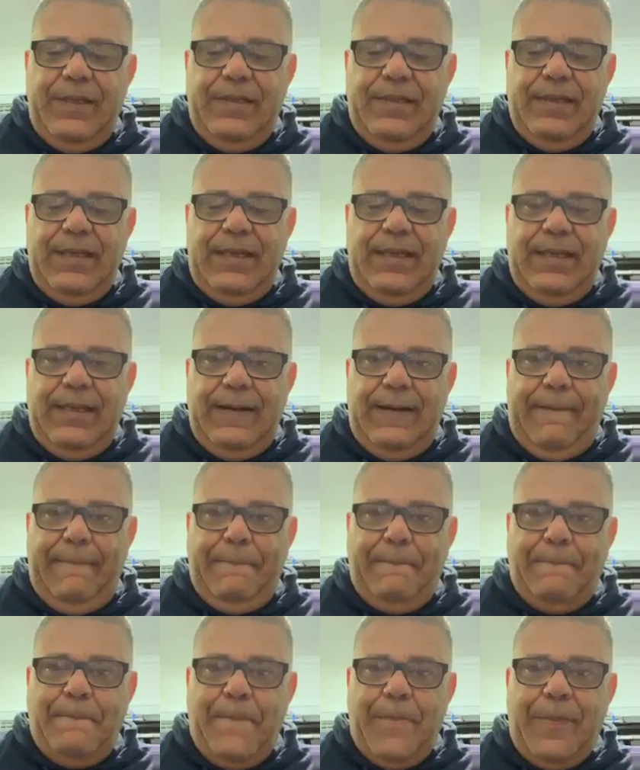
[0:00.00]

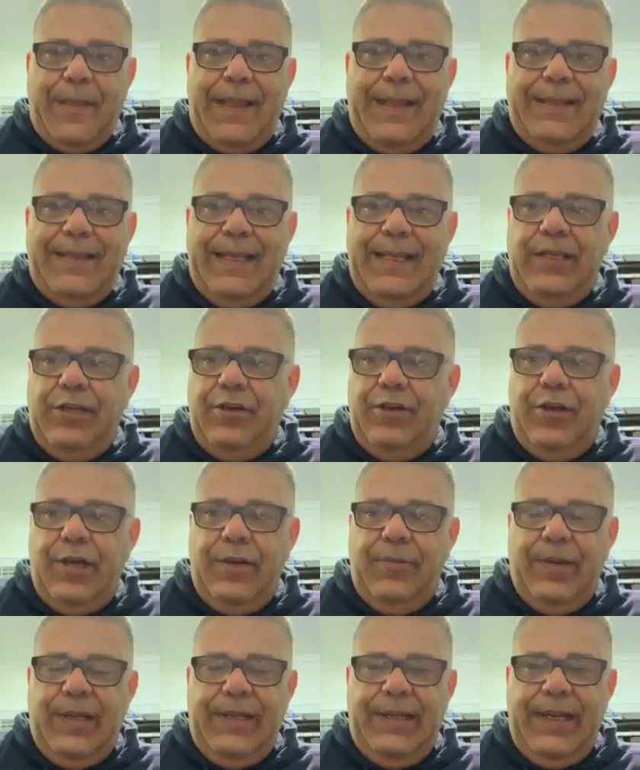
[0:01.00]
At the end of
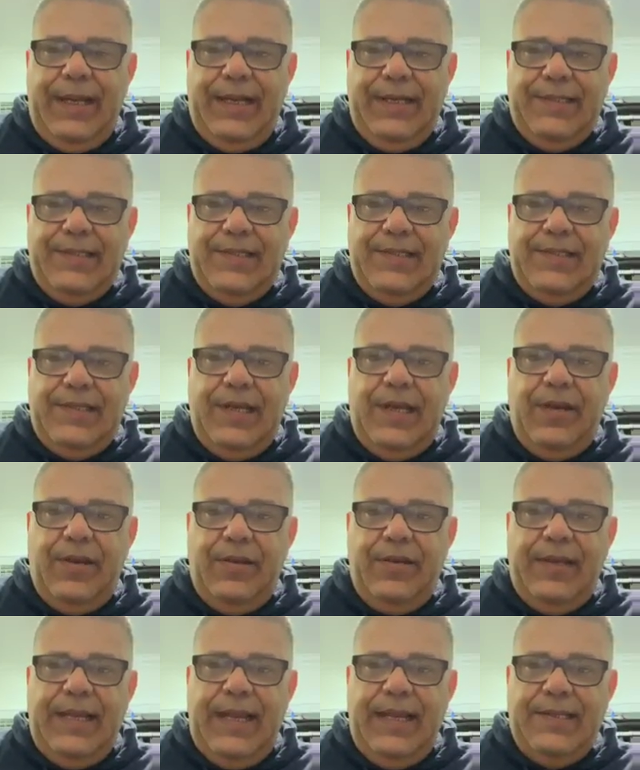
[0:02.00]
91 days, there's no
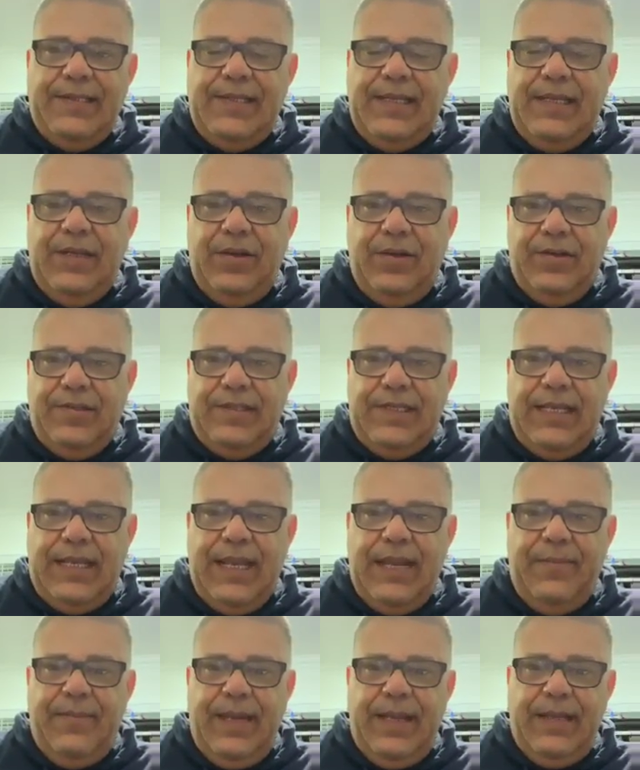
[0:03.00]
dancing girls that
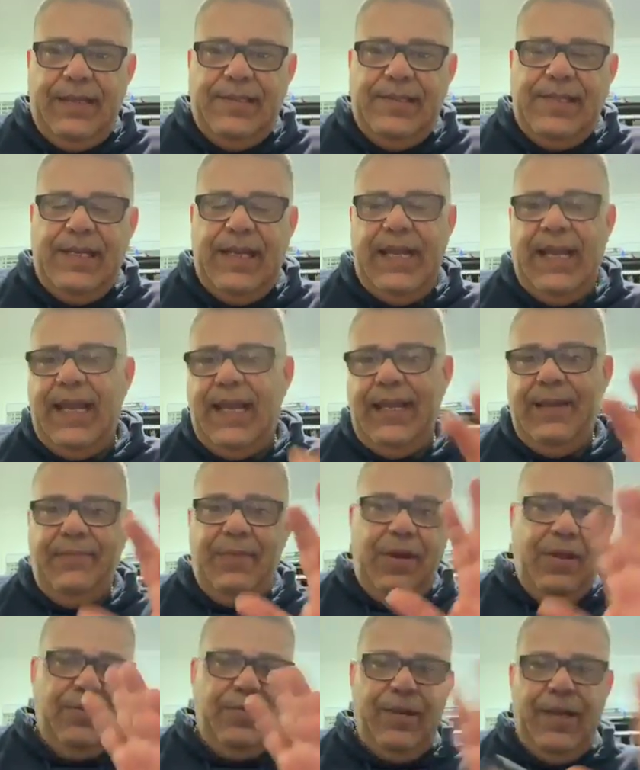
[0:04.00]
come out and say, hey,
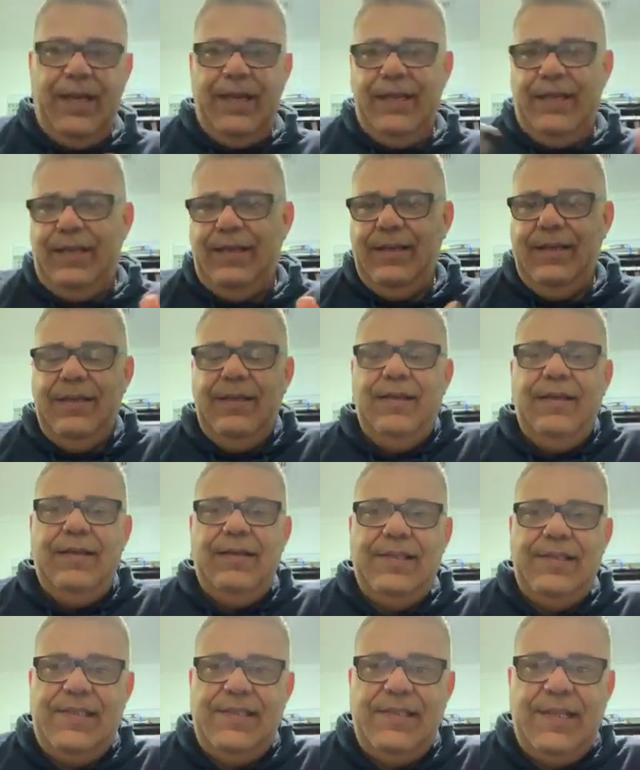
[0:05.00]
by the way,
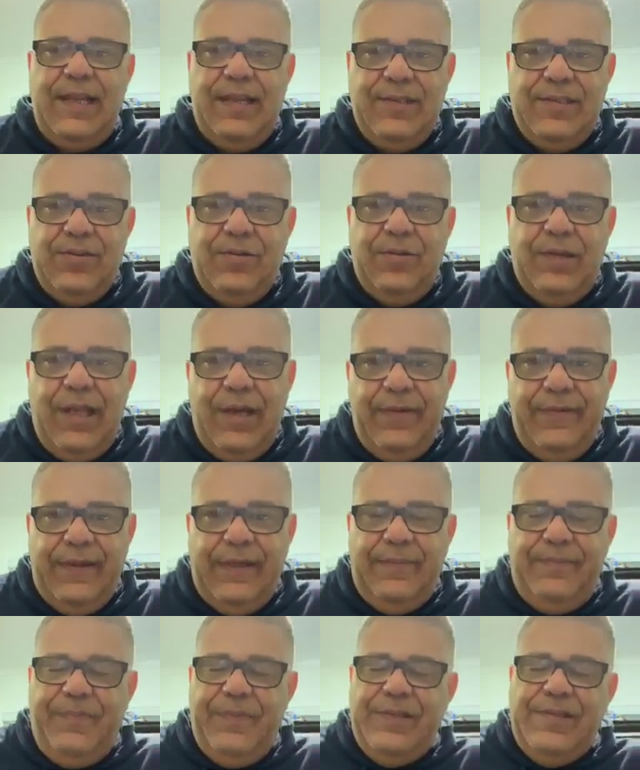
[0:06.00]
this is how it's all
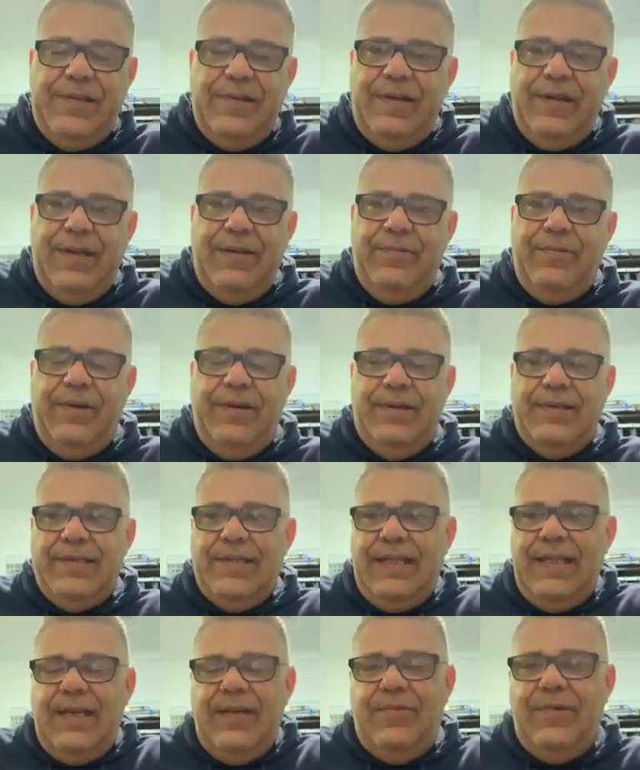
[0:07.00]
over. It's not how it works. At
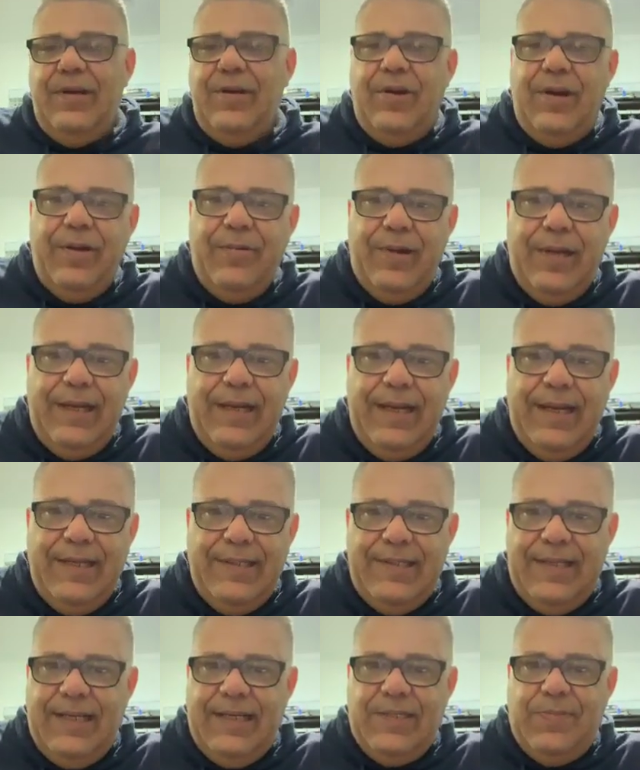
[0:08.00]
the end of 91 days,
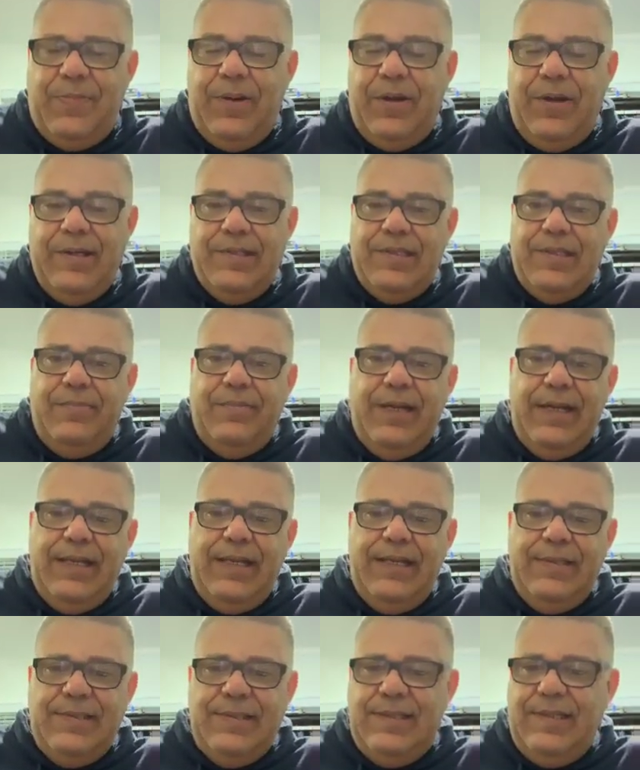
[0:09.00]
it expires and your money
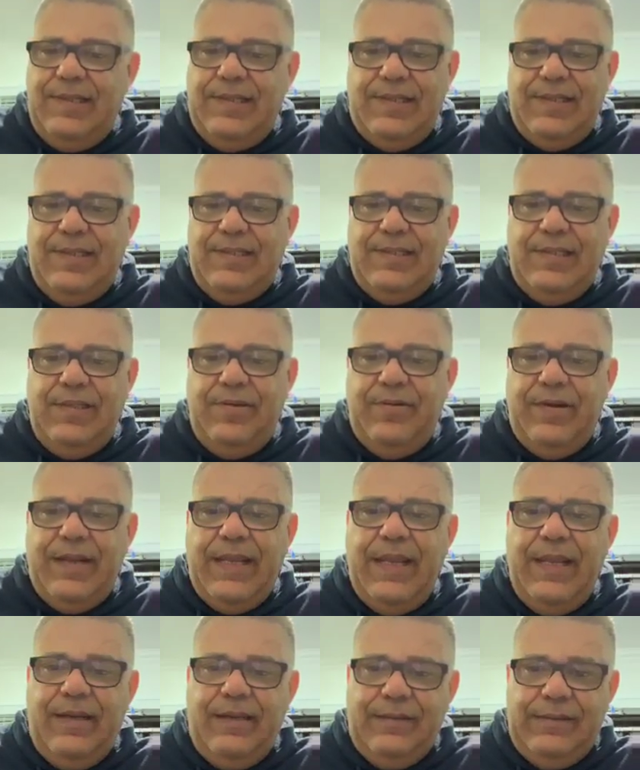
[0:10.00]
just sits in your
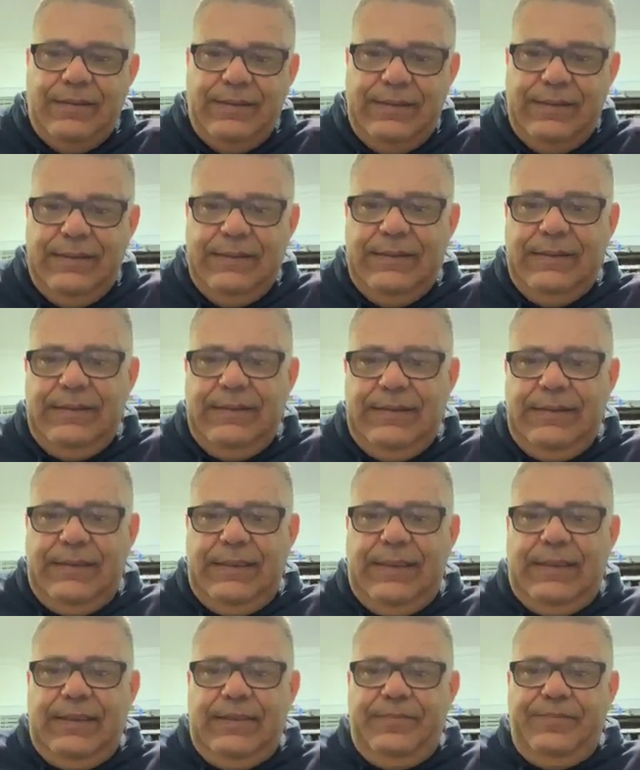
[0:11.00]
account.
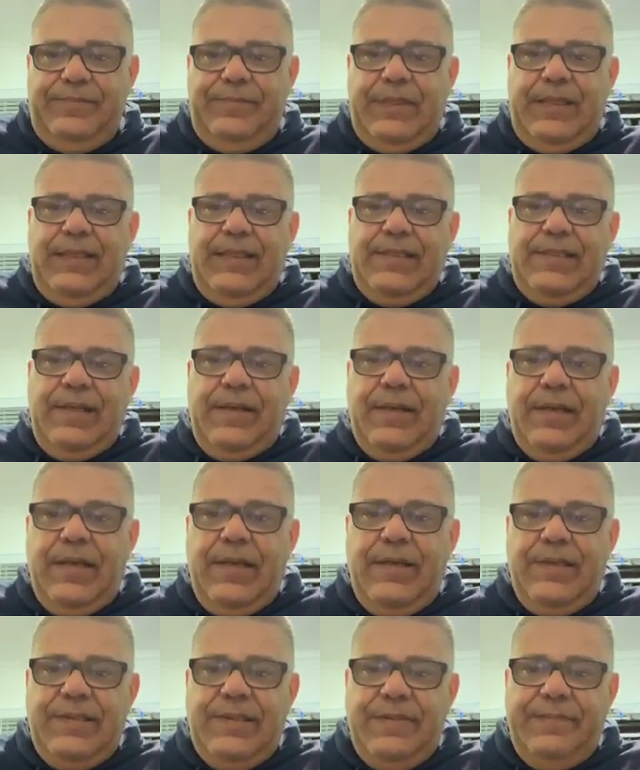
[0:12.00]
And that's how it
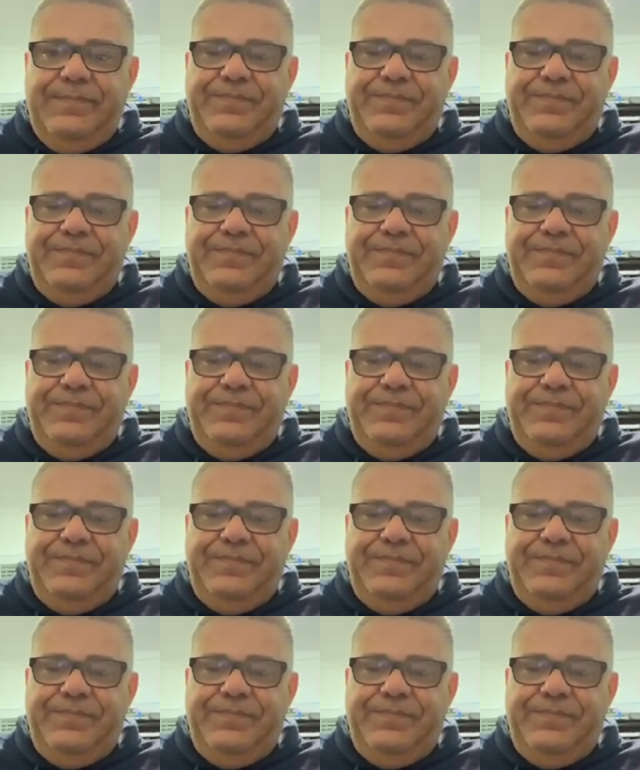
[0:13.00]
goes.